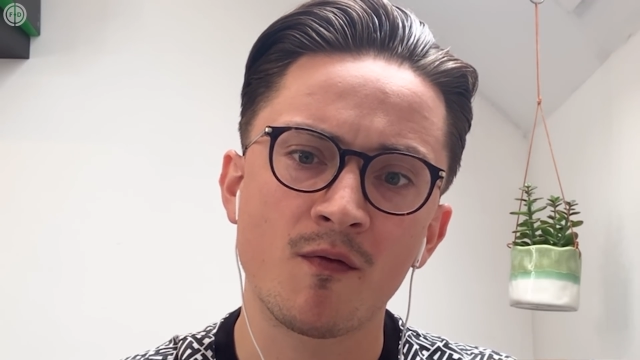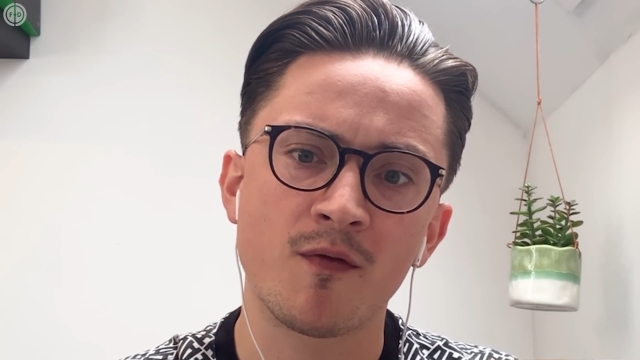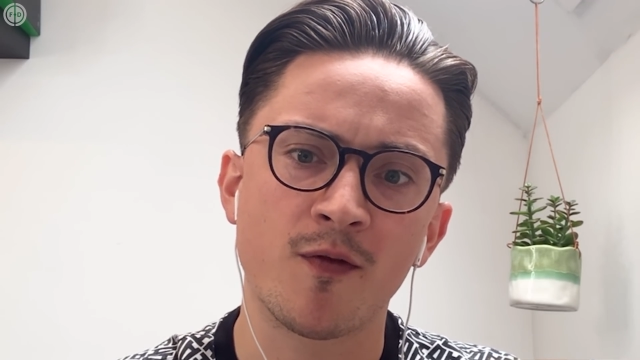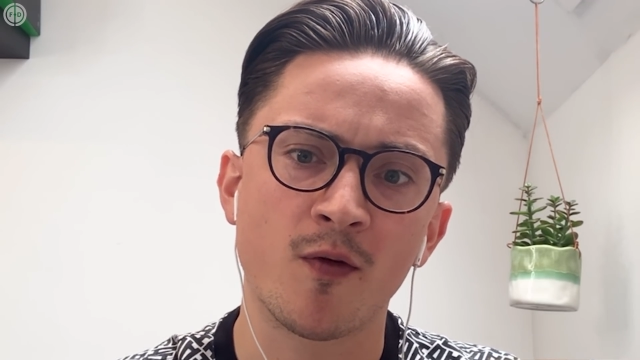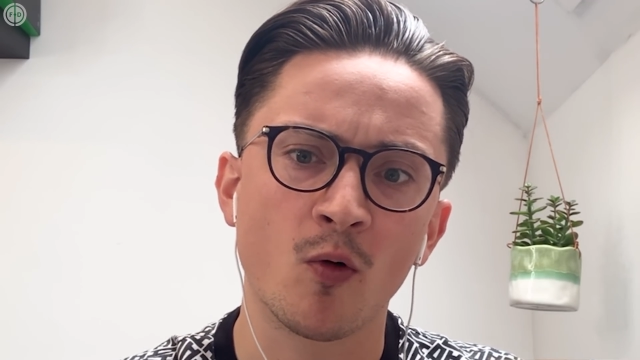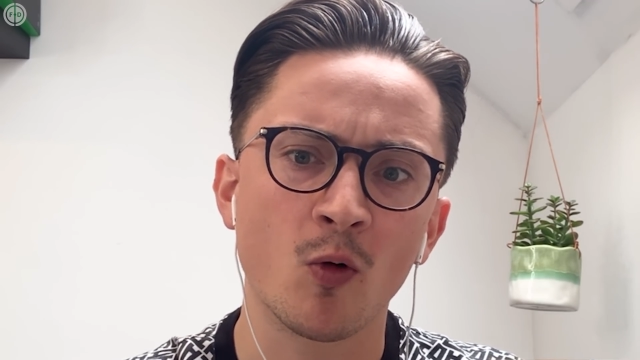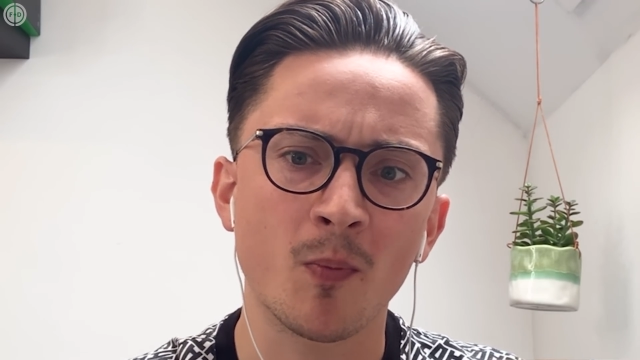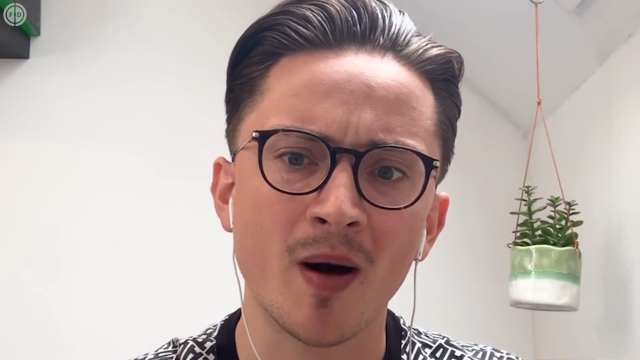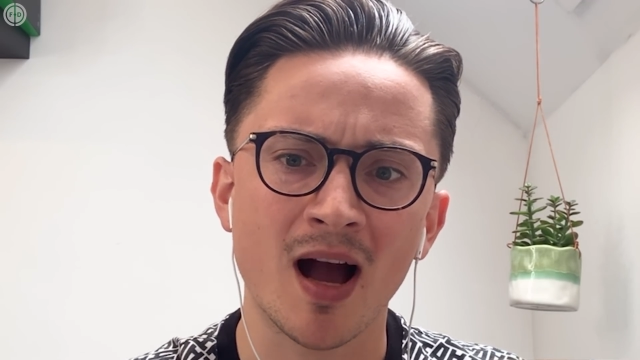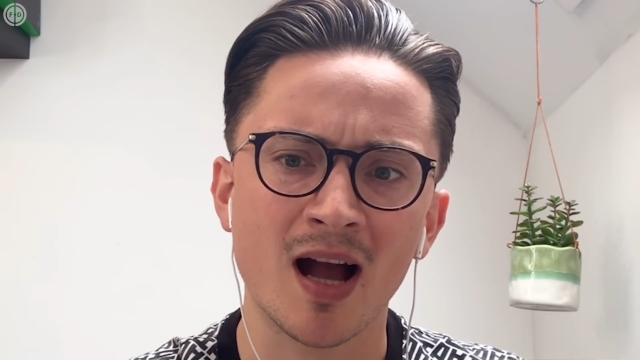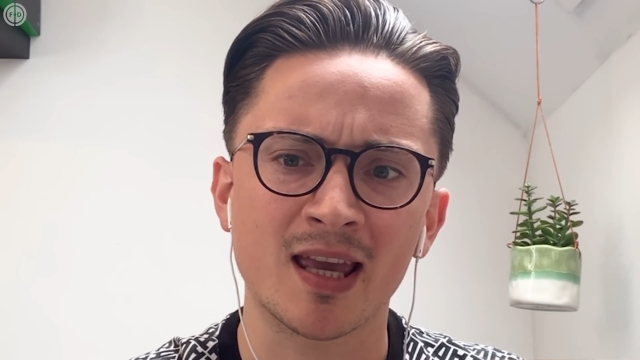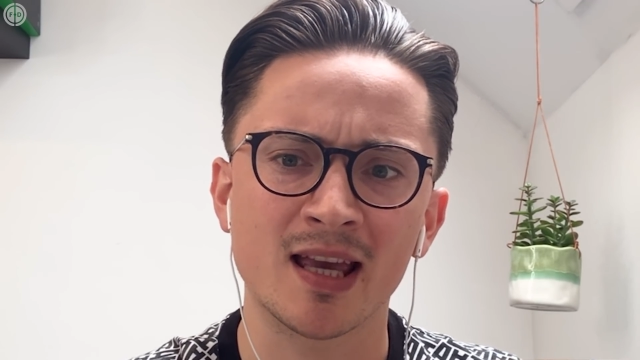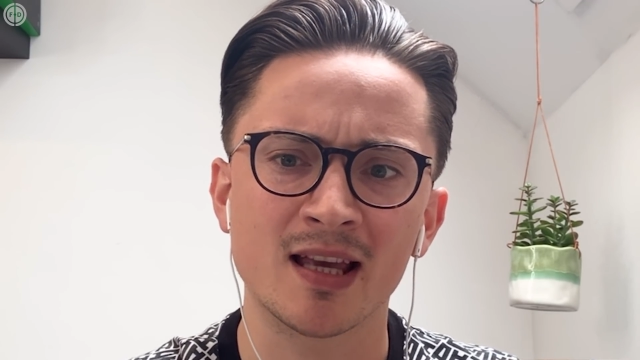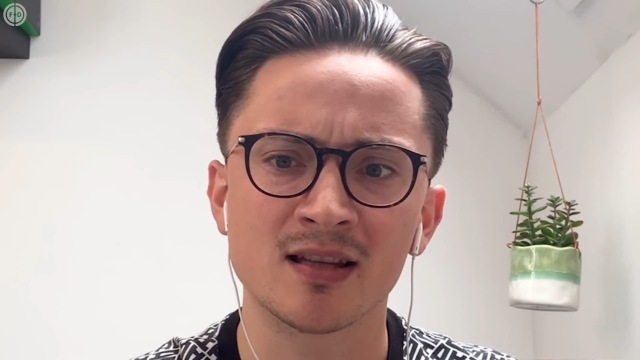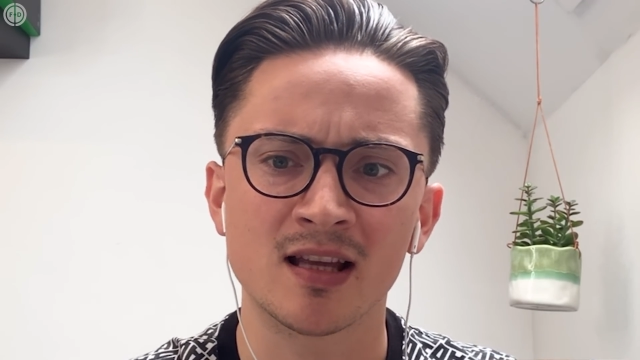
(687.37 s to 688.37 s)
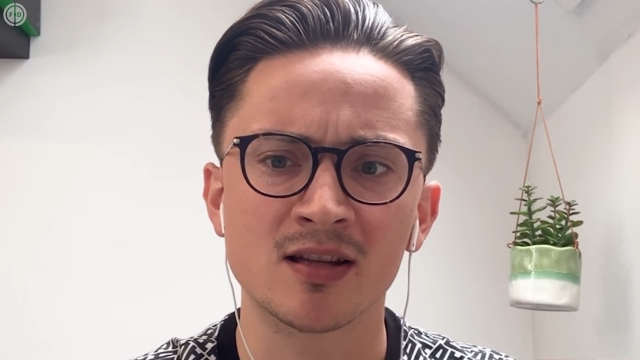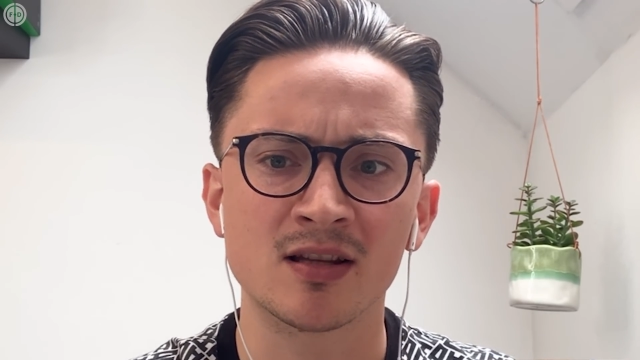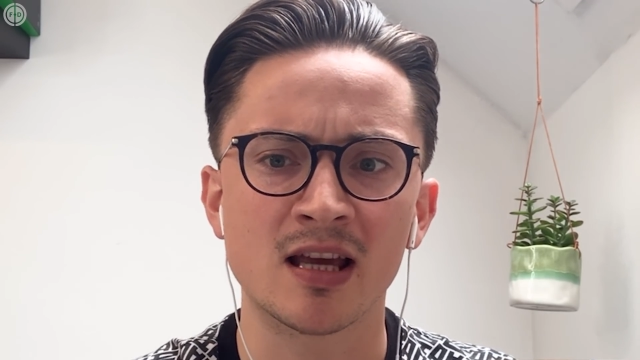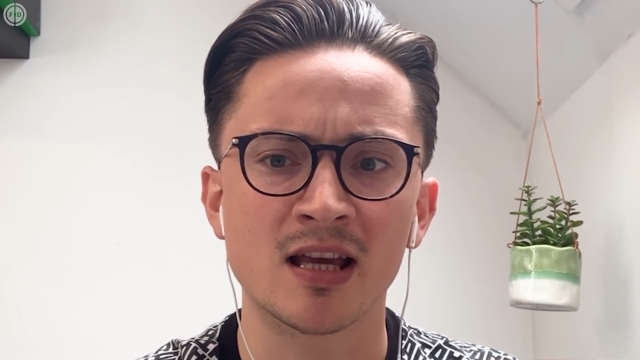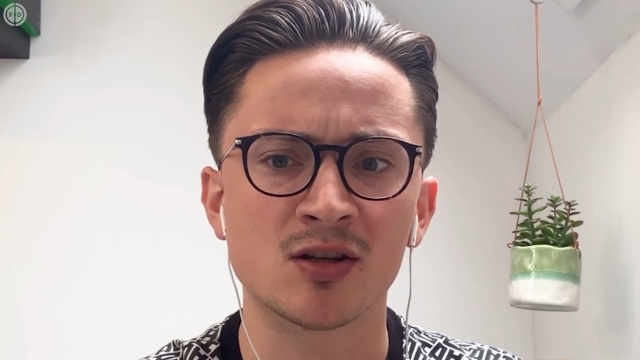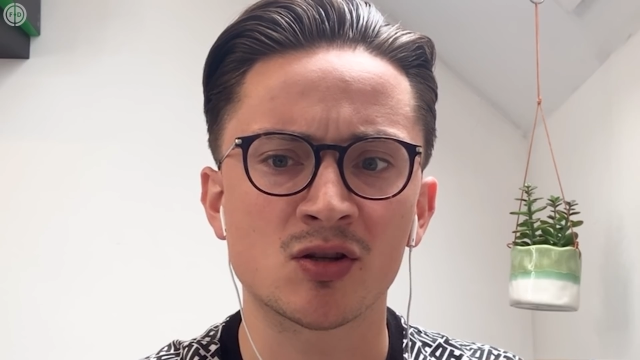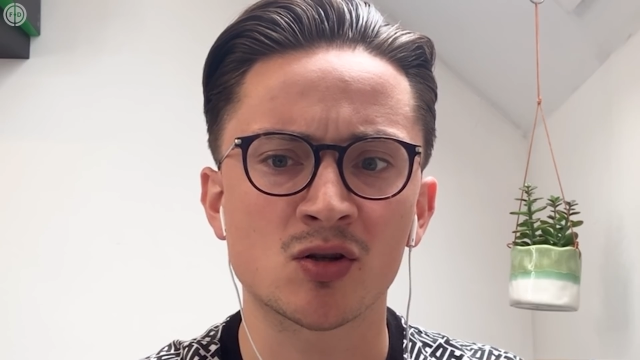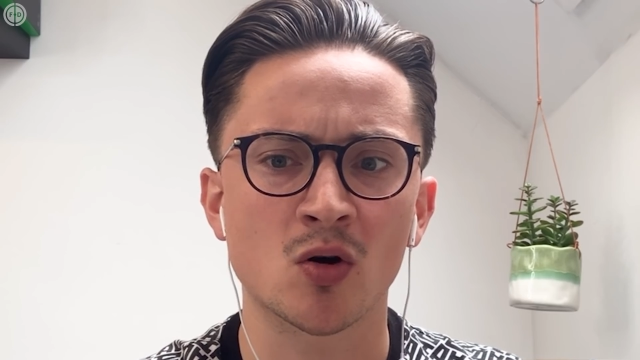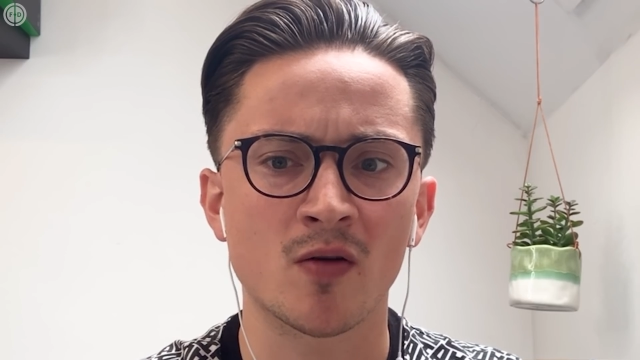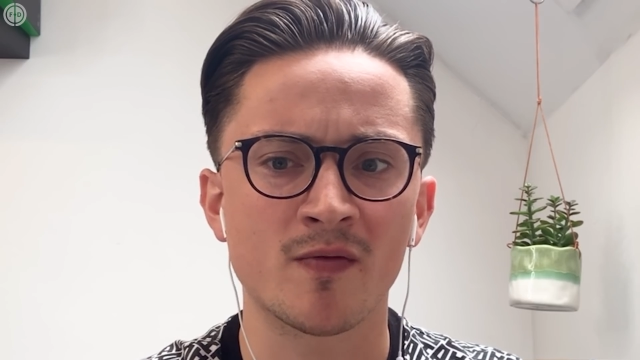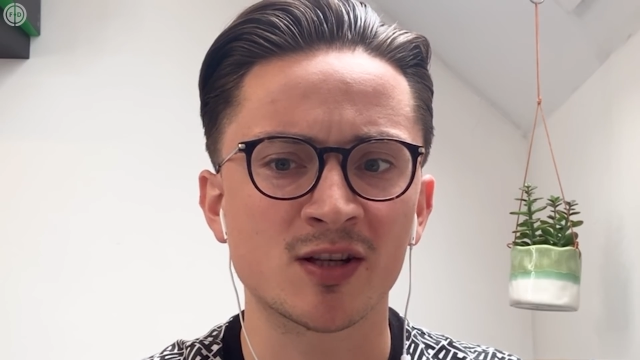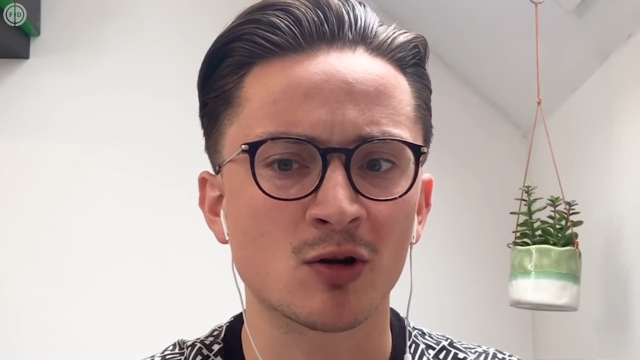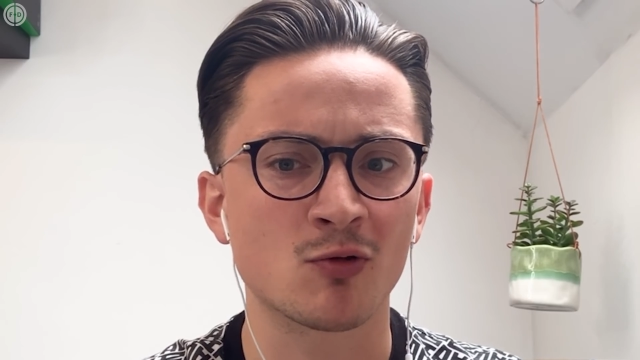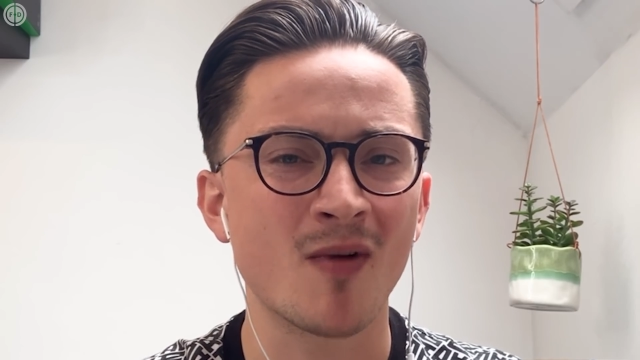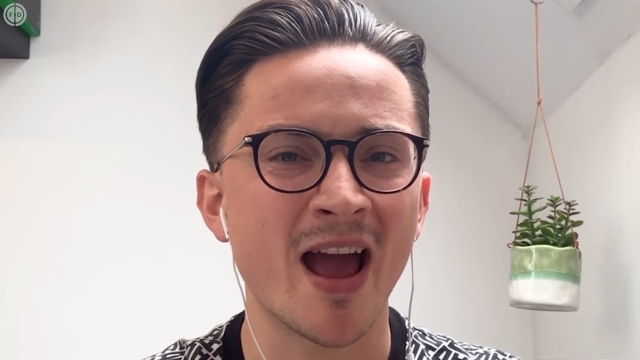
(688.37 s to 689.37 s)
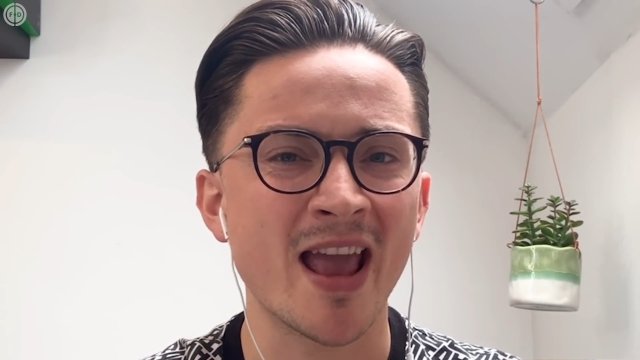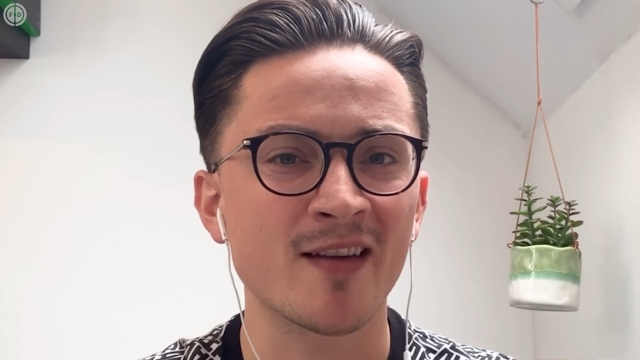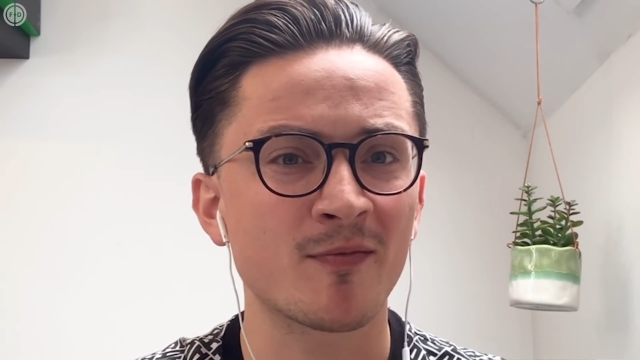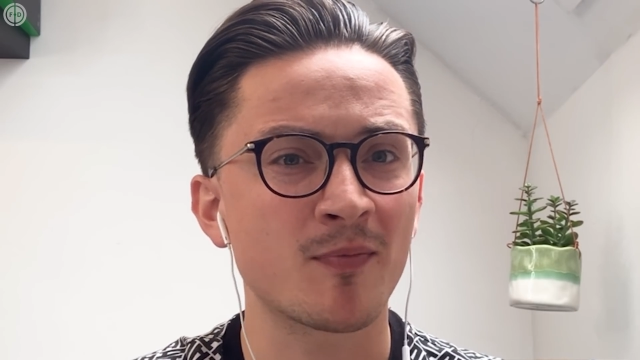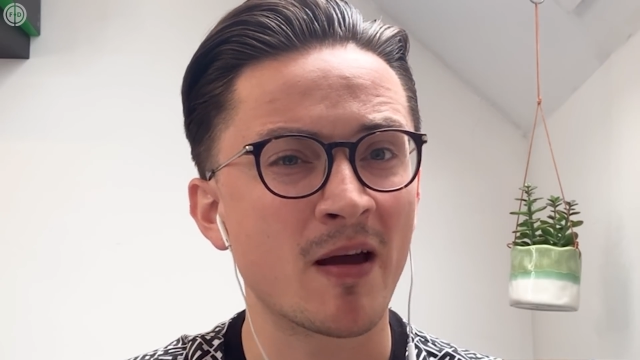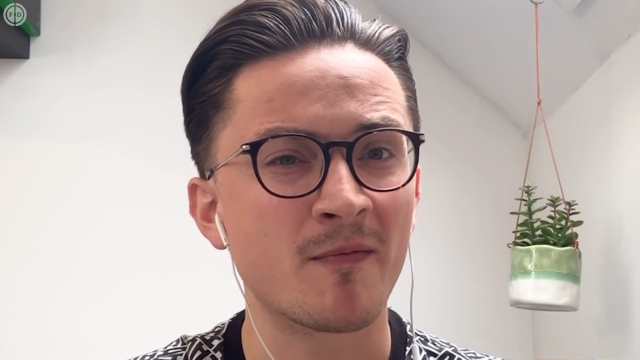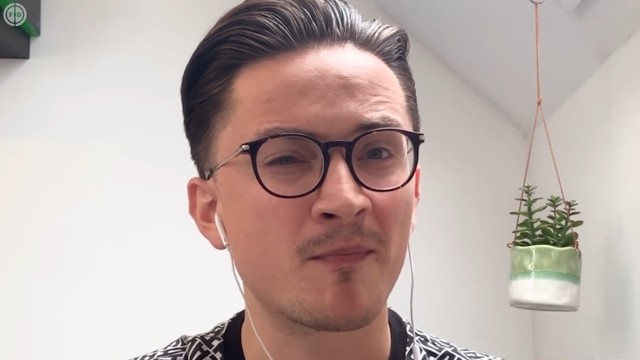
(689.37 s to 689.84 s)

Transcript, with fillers: fall back in, in, in, sort of his array of,